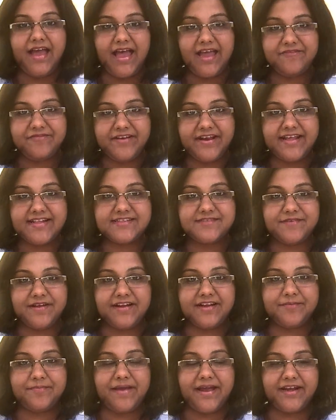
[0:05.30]
Hi friends,
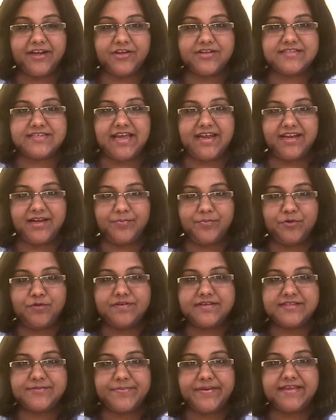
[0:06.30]
welcome back to your channel
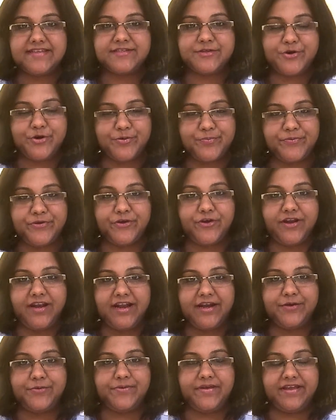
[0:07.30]
Bower Space. Hope you
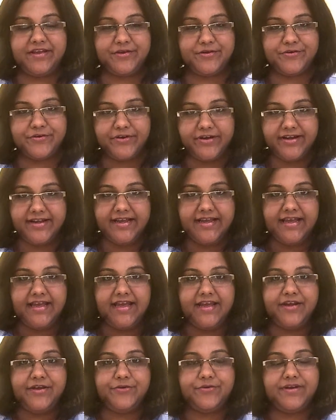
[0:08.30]
all are doing good.
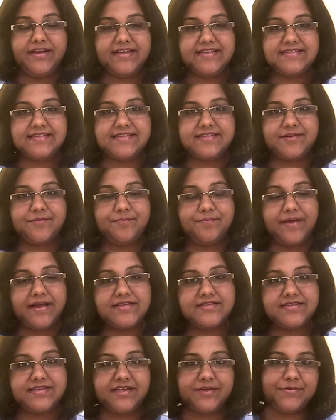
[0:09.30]
Today's is a
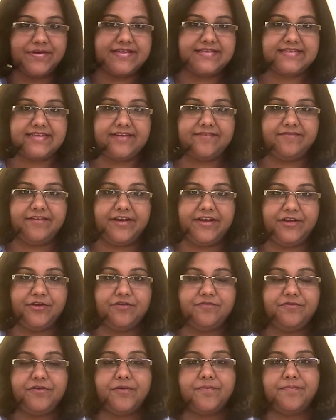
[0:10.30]
much requested
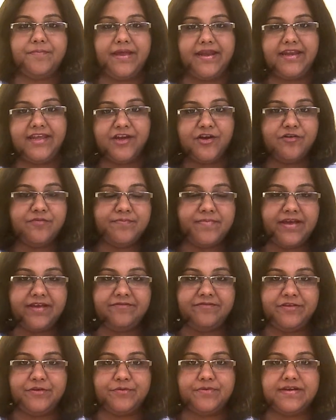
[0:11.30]
video from many of my
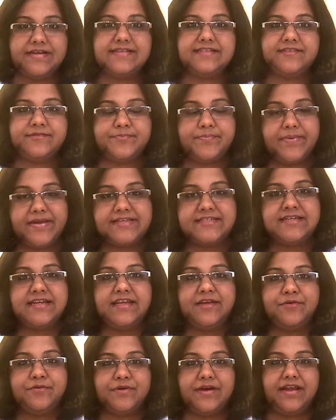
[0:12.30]
viewers,
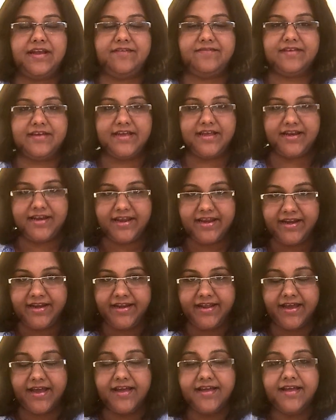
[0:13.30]
especially who are living in
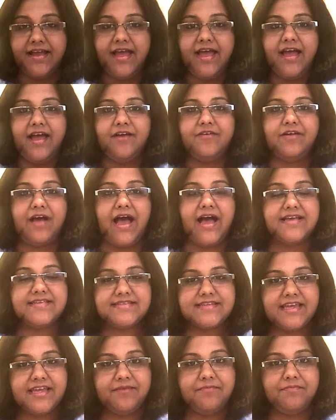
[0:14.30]
India,
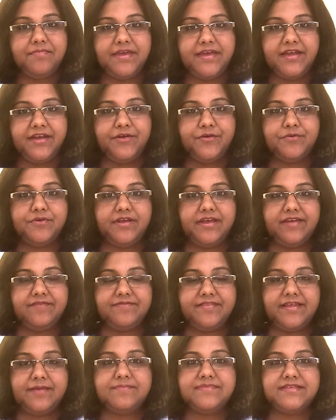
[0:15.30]
asking me to
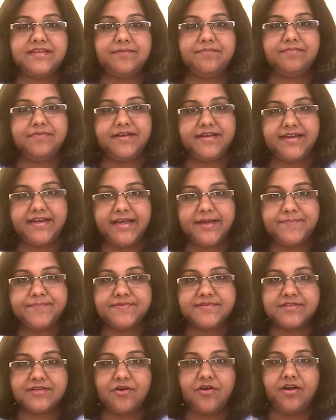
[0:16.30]
give them some
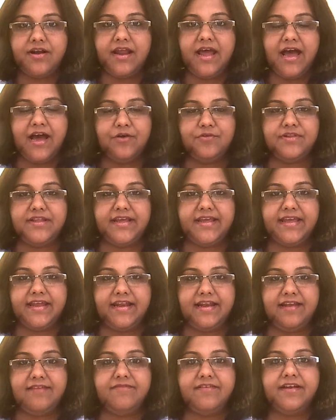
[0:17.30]
tips on how they
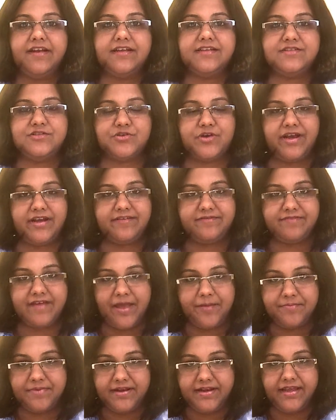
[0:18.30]
can live in a joint
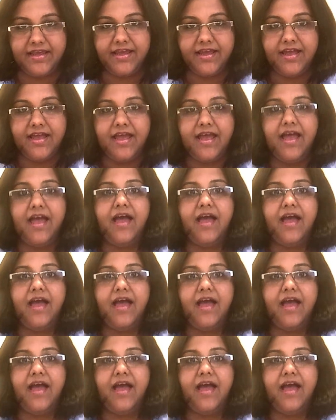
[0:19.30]
family